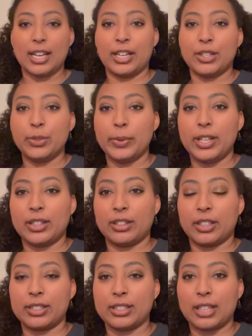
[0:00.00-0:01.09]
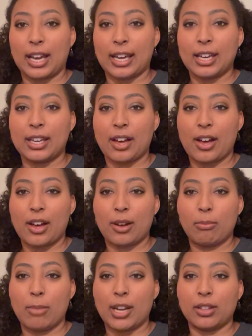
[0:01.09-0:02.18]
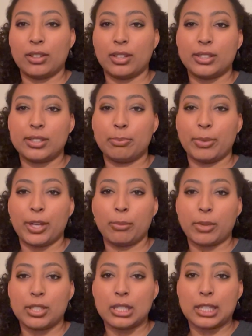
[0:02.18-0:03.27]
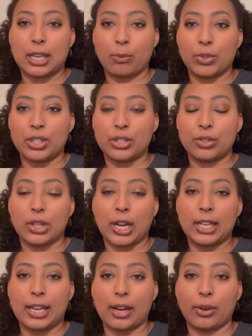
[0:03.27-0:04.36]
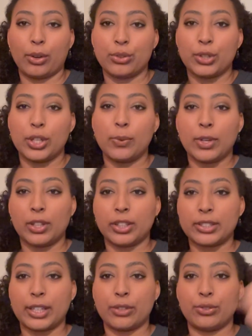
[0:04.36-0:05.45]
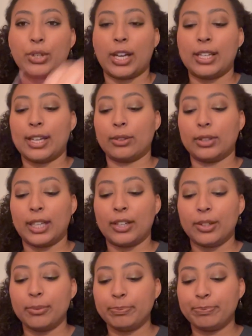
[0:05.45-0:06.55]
Here's what it looks like, and it looks pretty much the same once it's dried down. I'll show you what it looks like dried down later.